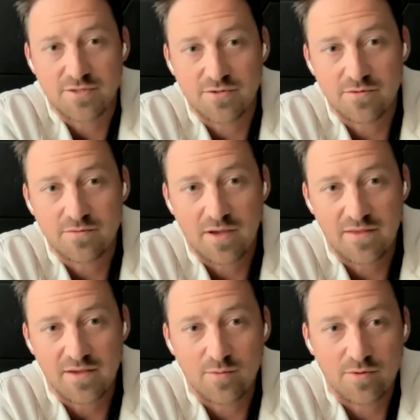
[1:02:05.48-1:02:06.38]
Drew. I
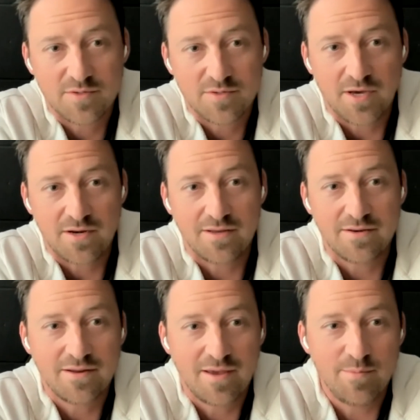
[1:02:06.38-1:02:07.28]
think you were spot
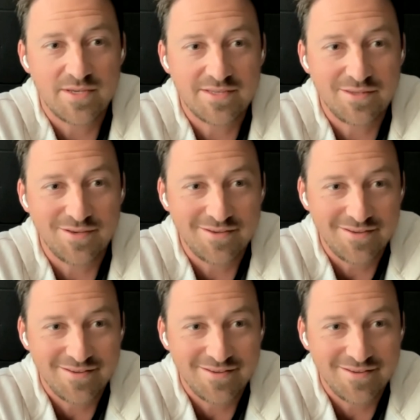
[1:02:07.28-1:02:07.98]
on. I missed that